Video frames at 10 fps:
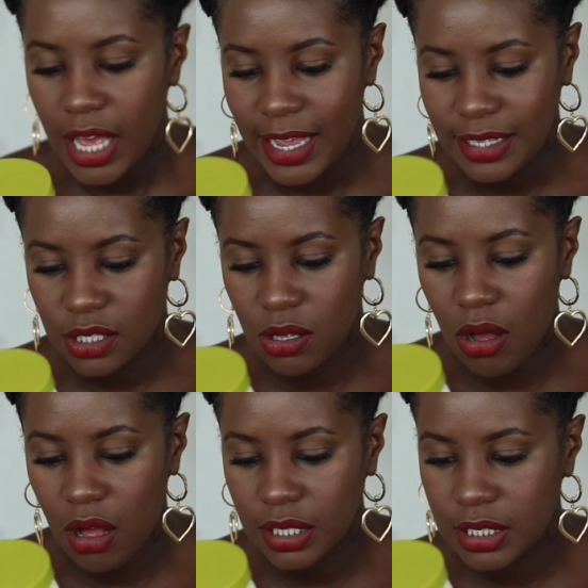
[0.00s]
It's
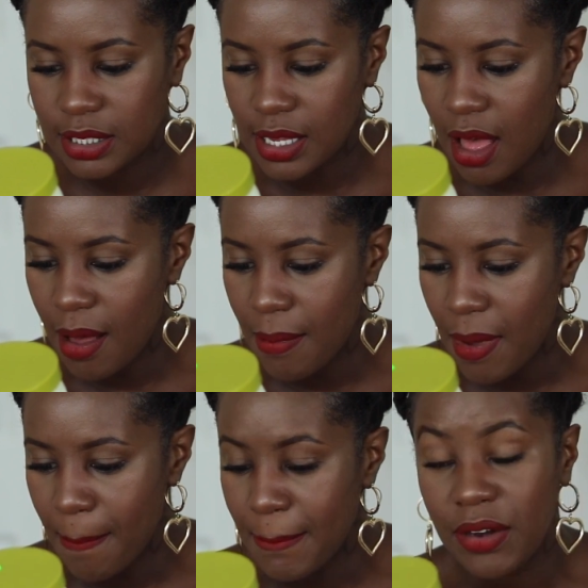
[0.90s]
got
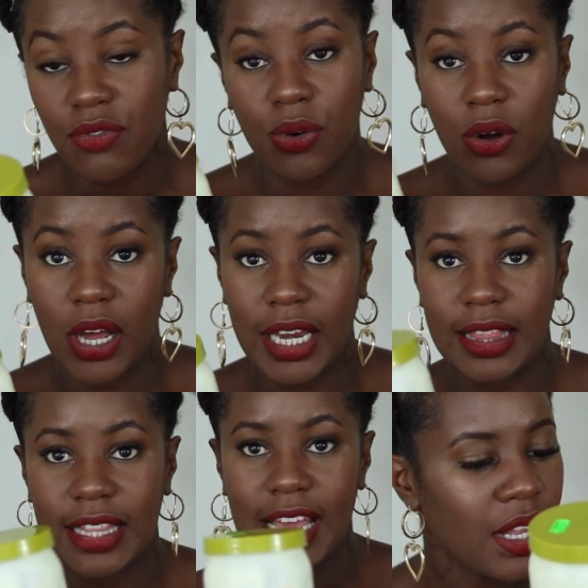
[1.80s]
some mineral oil
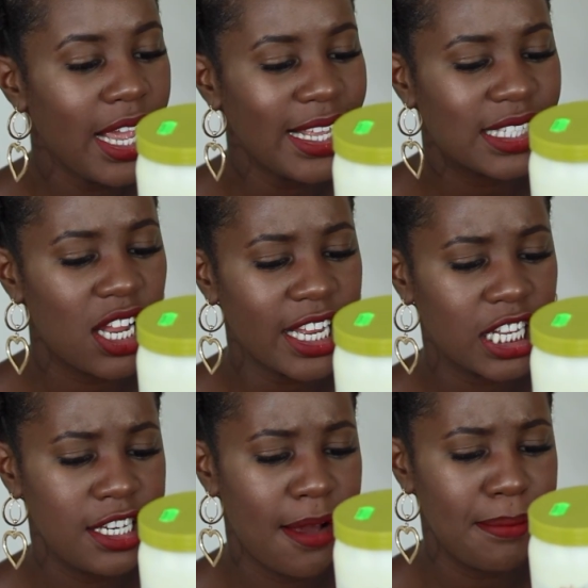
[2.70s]
in there. It's
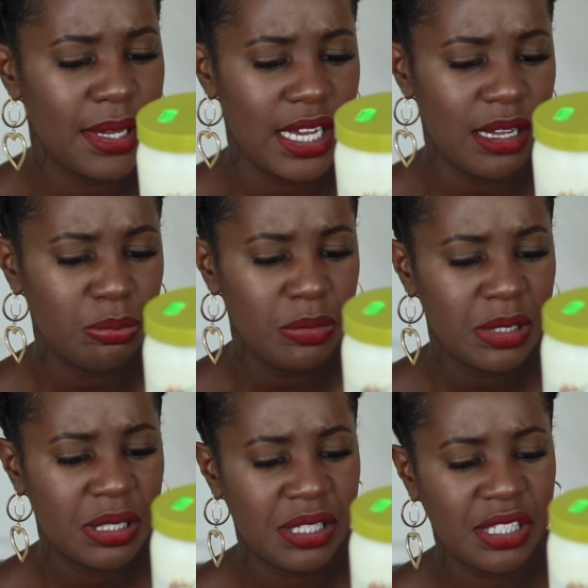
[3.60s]
like number
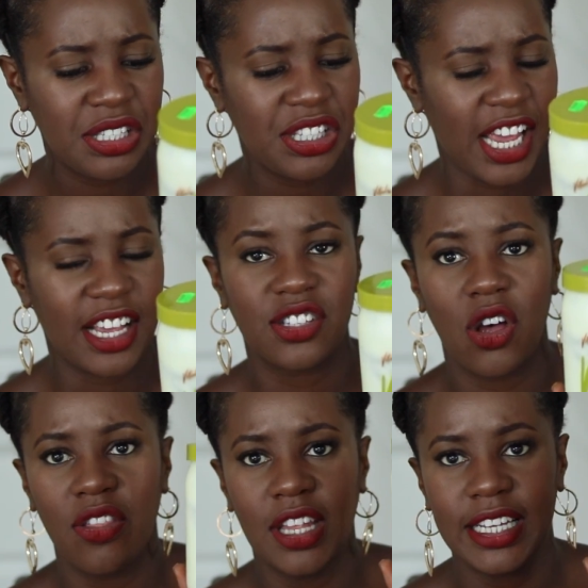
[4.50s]
6
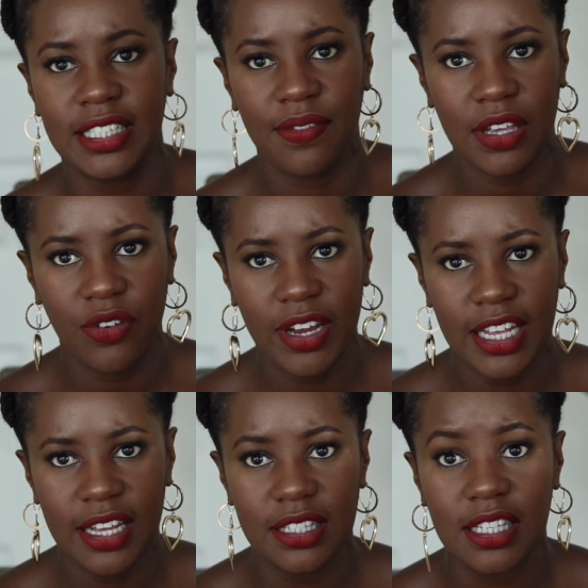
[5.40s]
on the list of
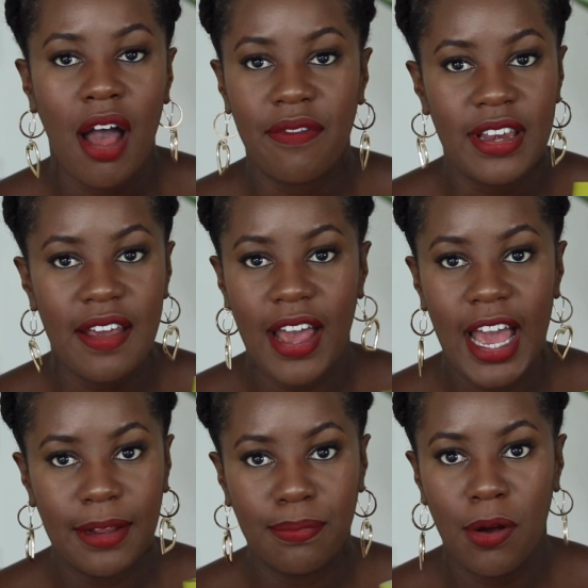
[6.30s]
ingredients. I've never
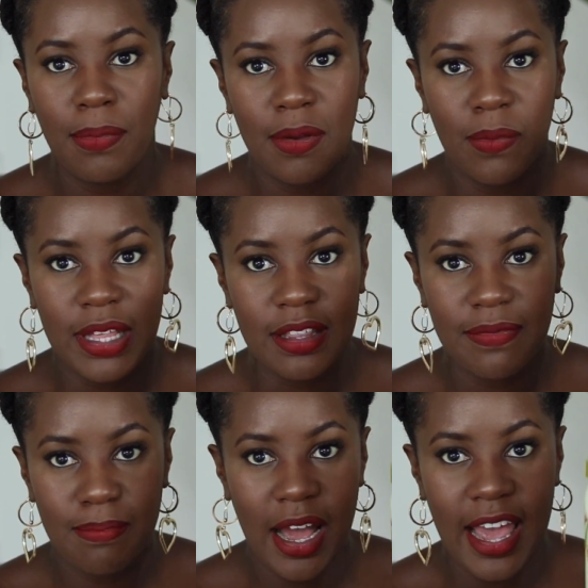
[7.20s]
had a problem with
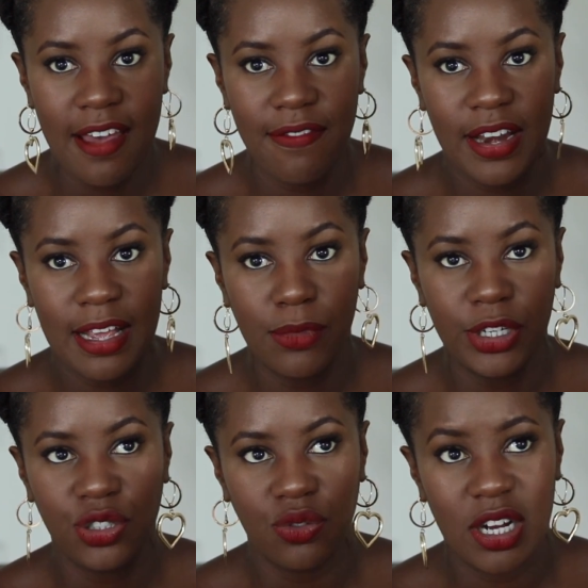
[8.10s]
my hair feeling
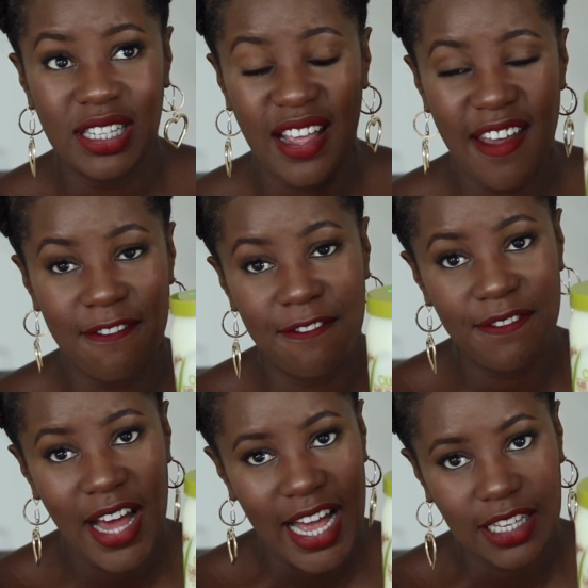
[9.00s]
moisturized. In
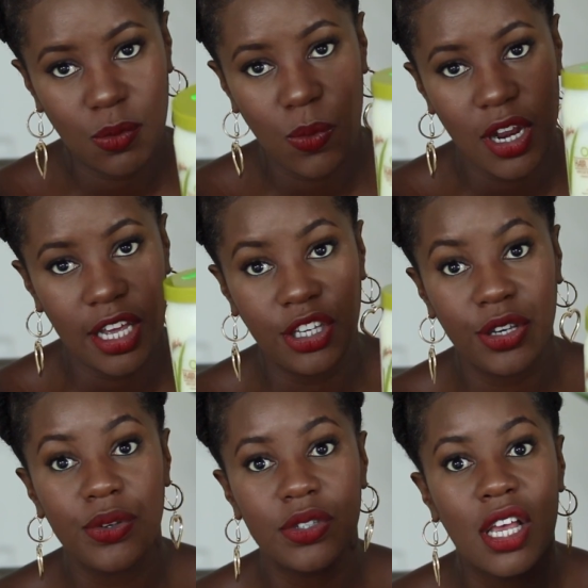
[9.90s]
fact, when I
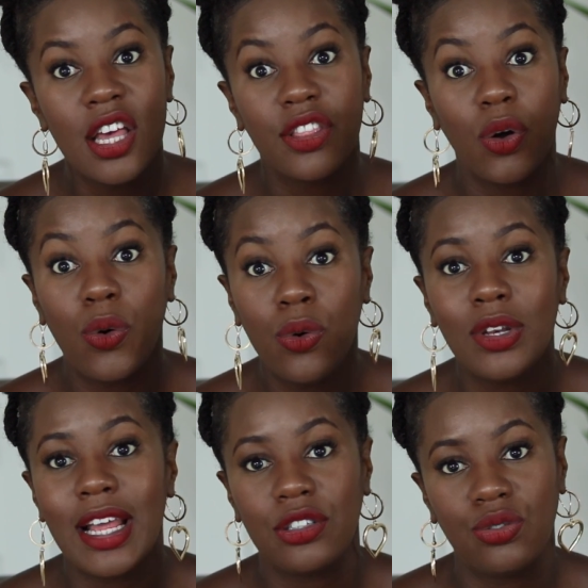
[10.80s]
use the all
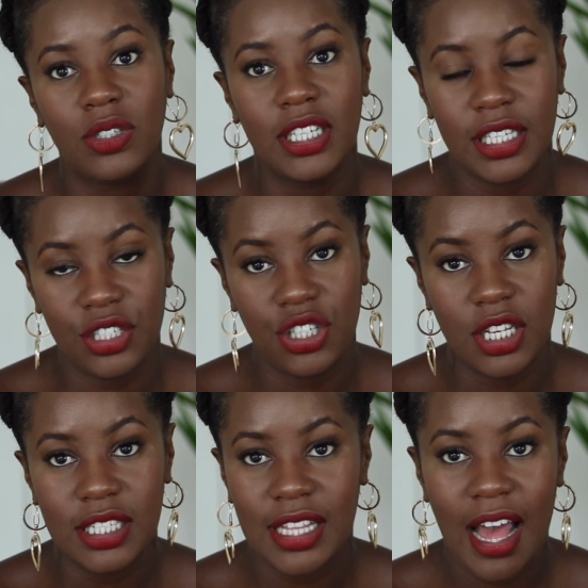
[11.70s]
natural
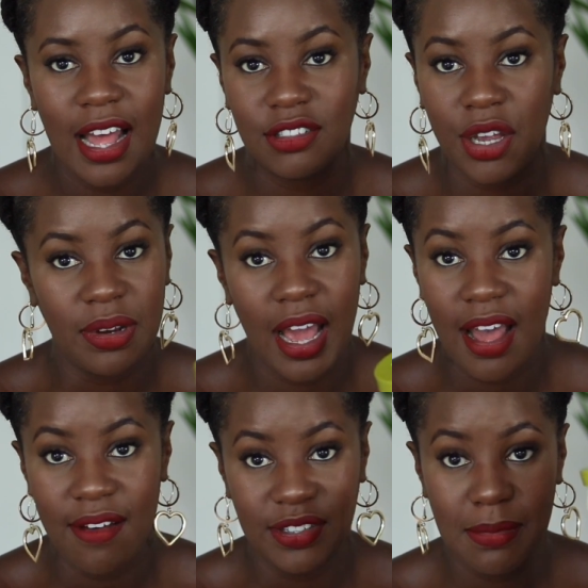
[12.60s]
conditioners that don't
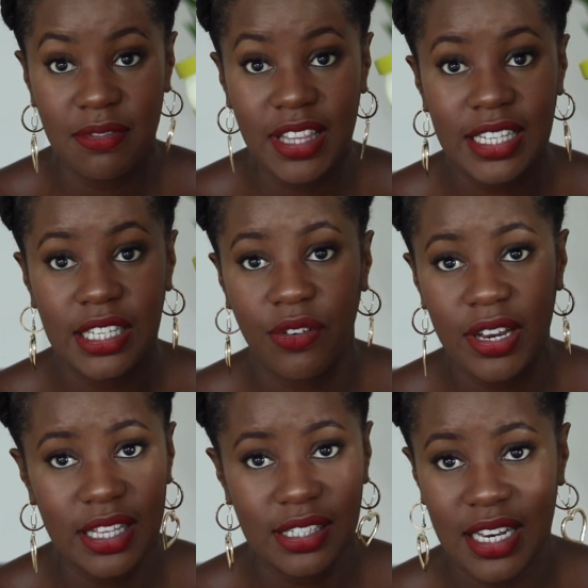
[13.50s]
have some of these
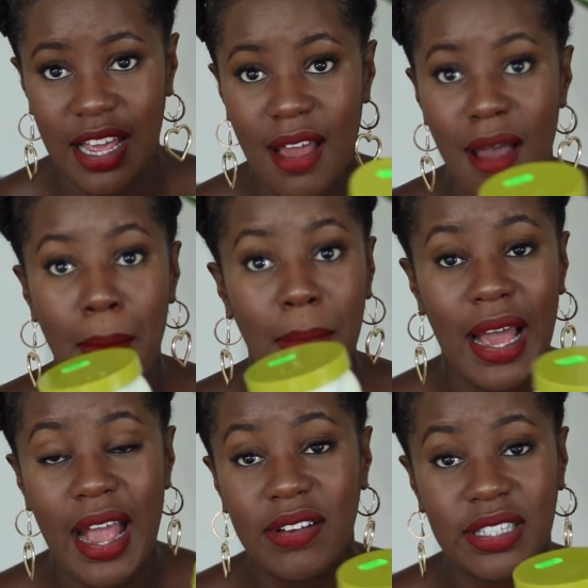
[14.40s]
ingredients in it, my
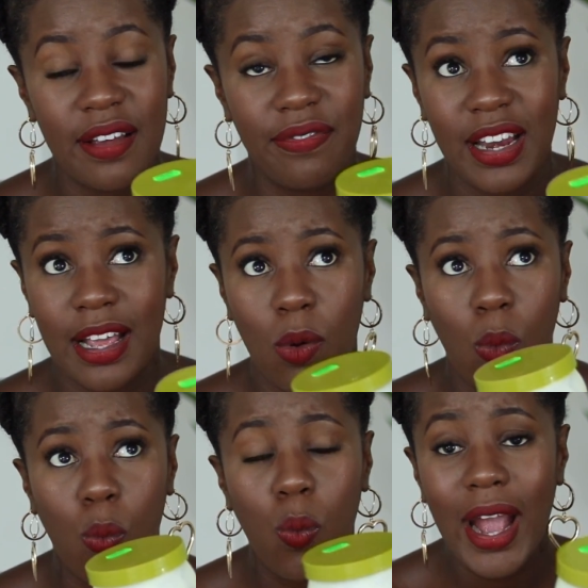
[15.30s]
hair is left feeling
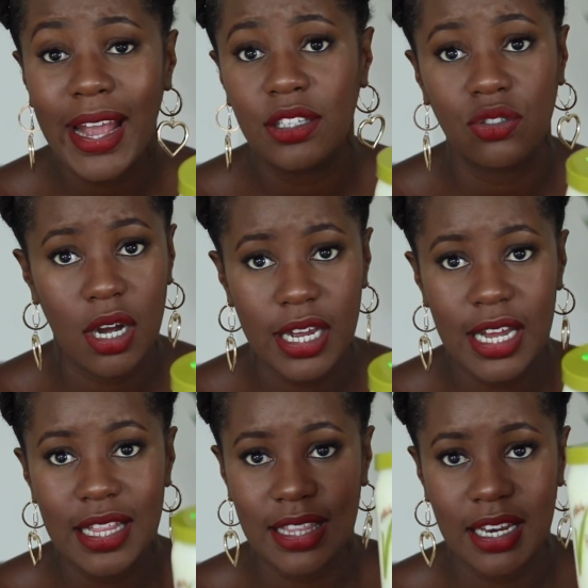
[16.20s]
way
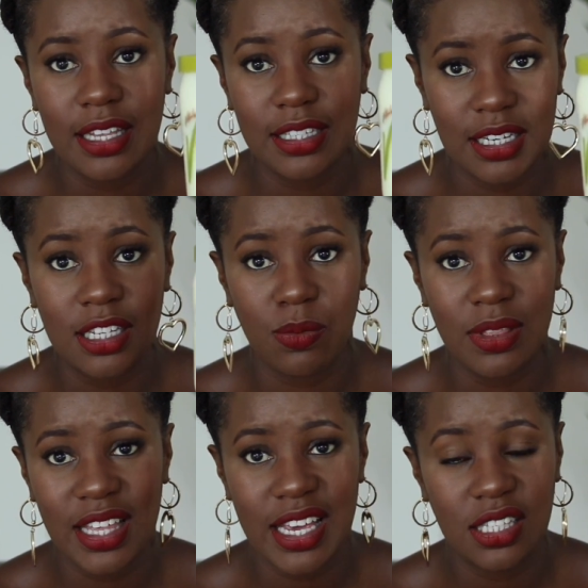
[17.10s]
drier than it does
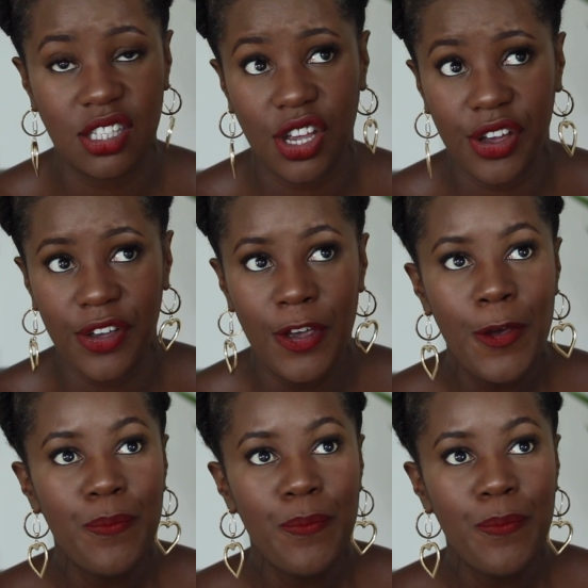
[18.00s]
with this. So